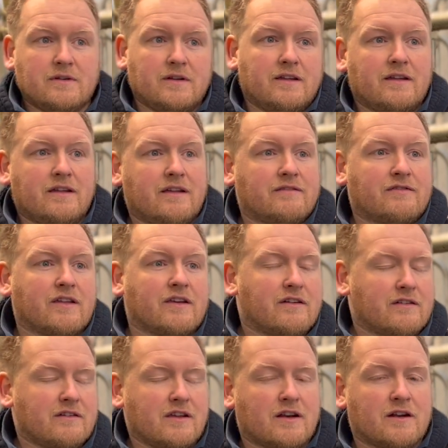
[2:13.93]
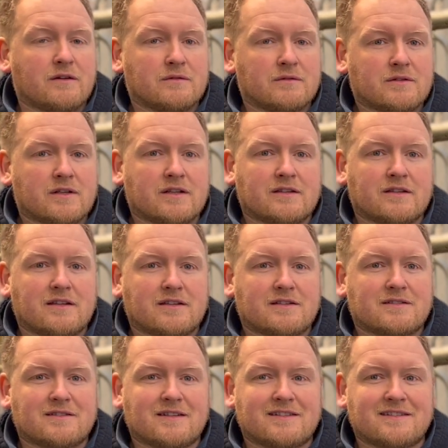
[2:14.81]
If
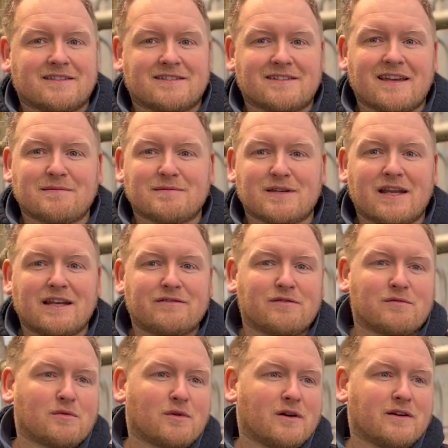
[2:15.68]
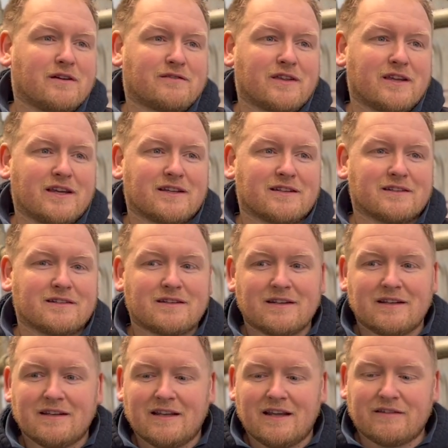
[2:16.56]
it's the same as anything. What if they
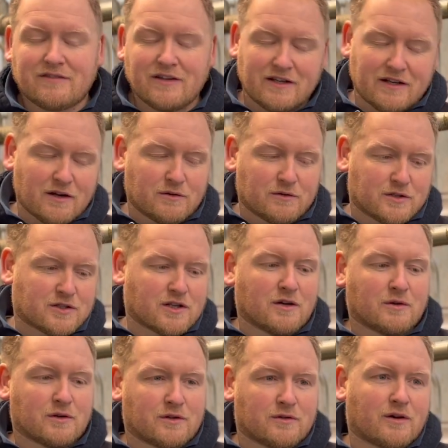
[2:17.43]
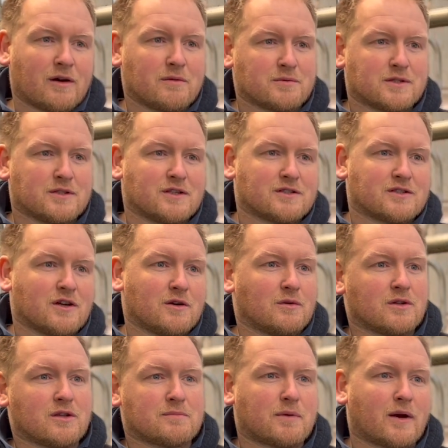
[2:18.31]
know there's no other option, there's
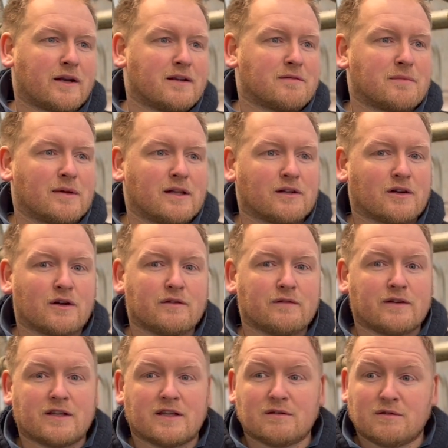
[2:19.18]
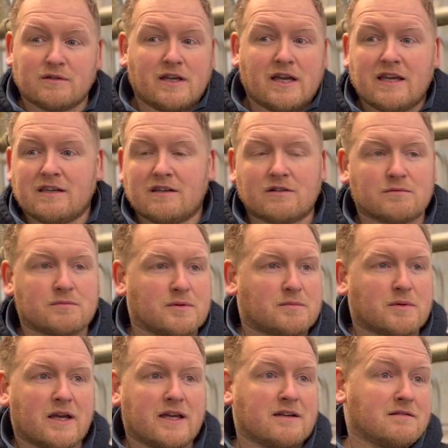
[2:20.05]
no other pint of milk over here? Yeah, you could
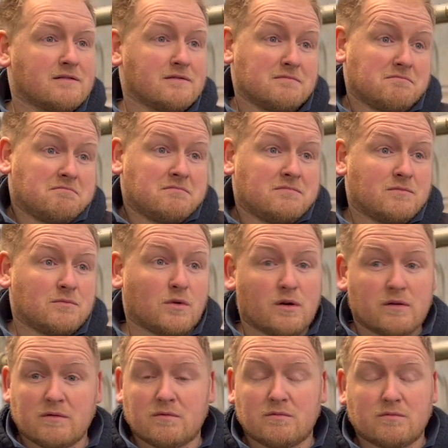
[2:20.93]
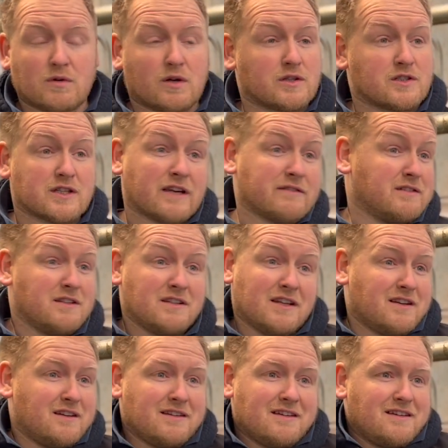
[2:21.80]
be paying
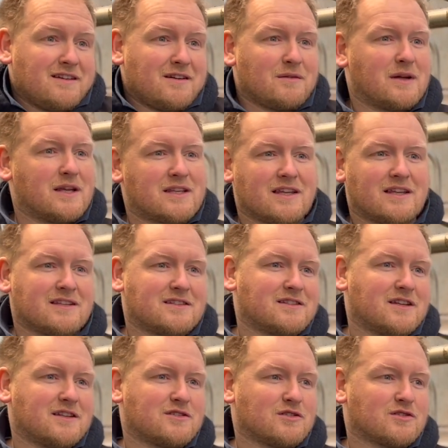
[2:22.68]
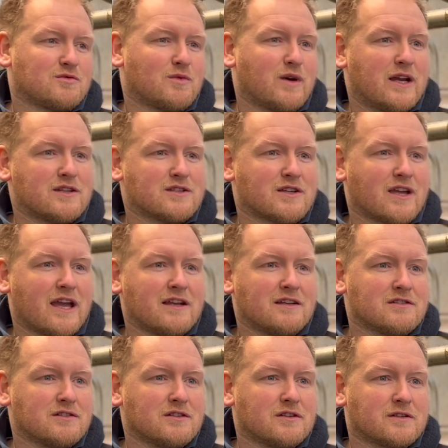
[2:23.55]
$1.70. It's just where does it
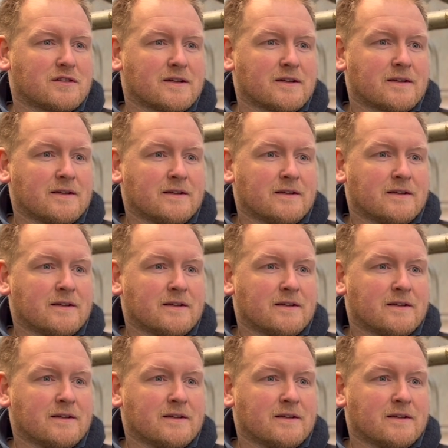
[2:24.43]
end, sort of thing.